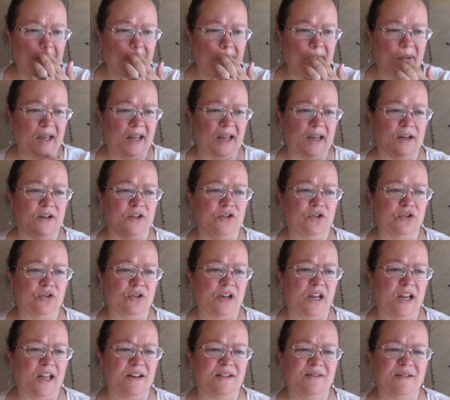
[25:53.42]
page.
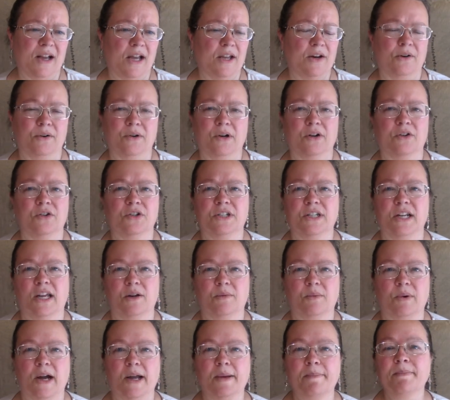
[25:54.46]
I don't understand
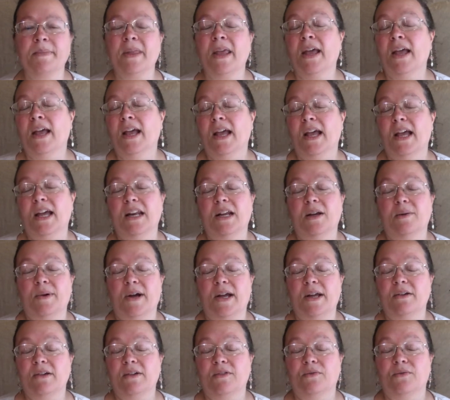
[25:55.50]
why.
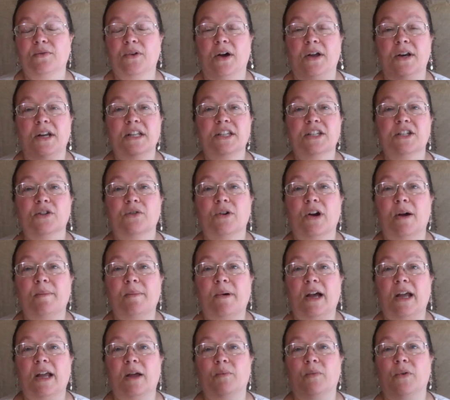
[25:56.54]
Anyway, on Instagram
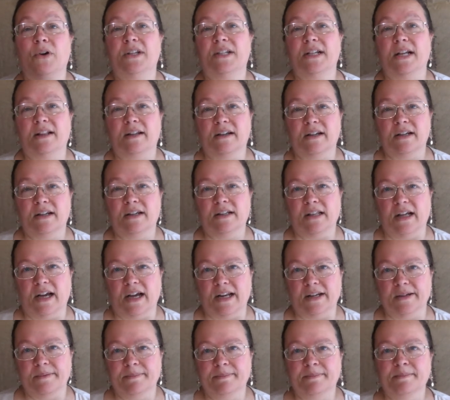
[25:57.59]
I am Wendelica
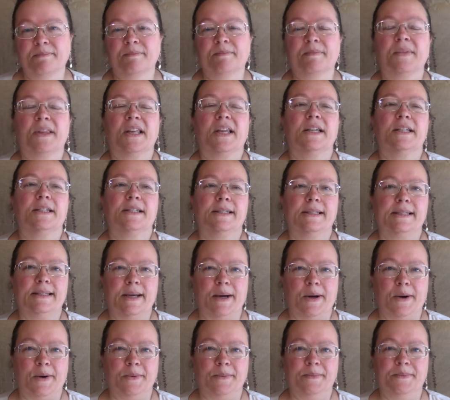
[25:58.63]
Klein.
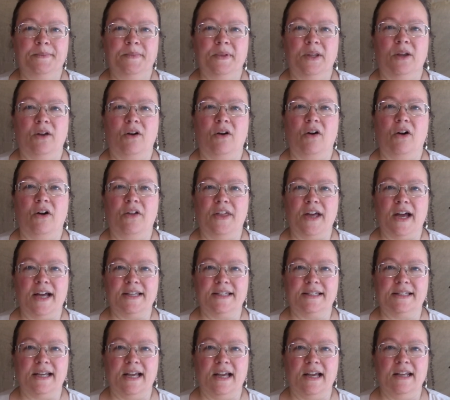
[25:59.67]
So, all that
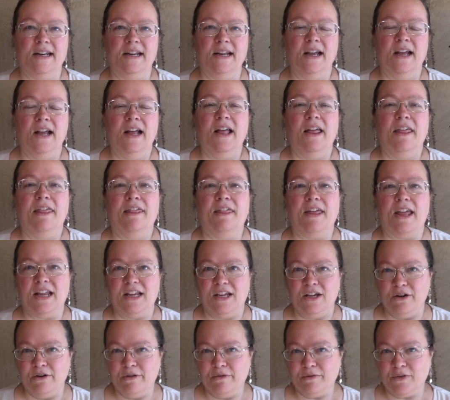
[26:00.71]
said, thank
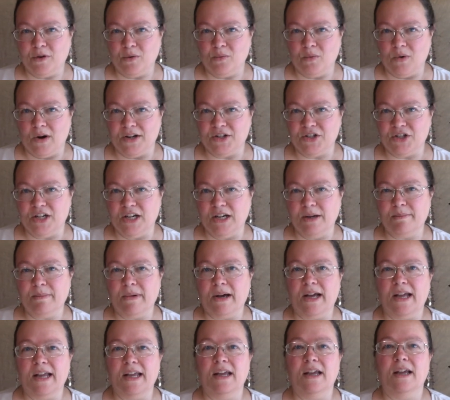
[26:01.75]
you for watching
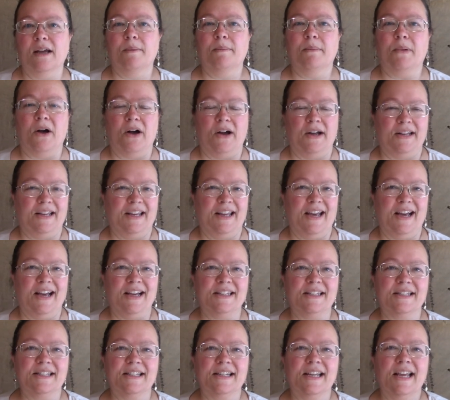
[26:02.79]
my
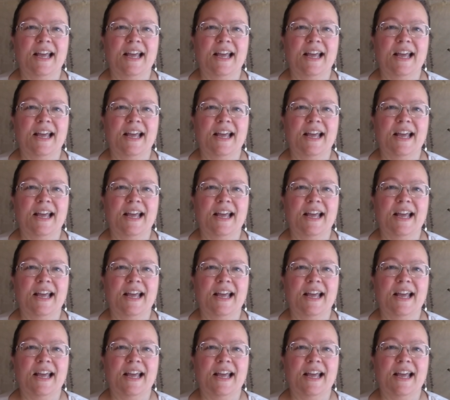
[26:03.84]
podcast,